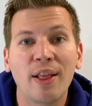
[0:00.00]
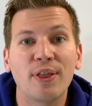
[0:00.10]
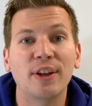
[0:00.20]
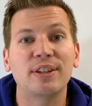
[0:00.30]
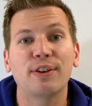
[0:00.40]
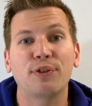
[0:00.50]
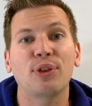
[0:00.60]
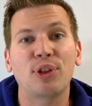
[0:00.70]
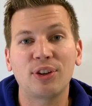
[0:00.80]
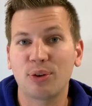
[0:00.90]
the
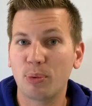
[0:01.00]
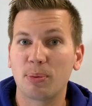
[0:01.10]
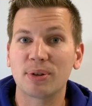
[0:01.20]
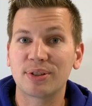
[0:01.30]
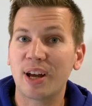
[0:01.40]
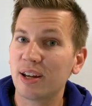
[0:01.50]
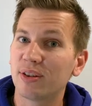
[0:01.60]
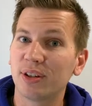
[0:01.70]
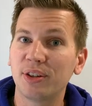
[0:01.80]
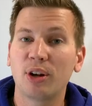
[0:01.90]
different things that we
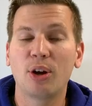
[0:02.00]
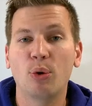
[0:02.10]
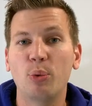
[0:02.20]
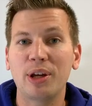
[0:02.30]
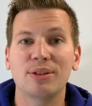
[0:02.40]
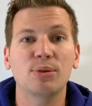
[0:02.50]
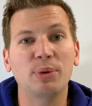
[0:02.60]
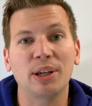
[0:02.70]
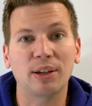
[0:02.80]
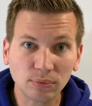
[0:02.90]
recycled week to
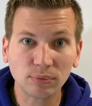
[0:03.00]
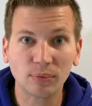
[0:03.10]
week.